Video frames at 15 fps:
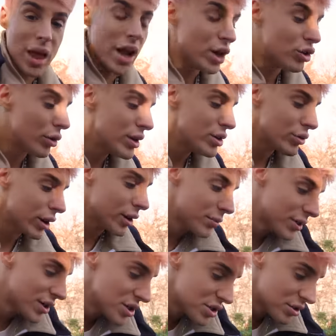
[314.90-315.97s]
A great
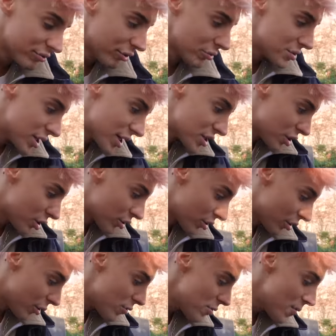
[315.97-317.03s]
recommendation from TikTok though.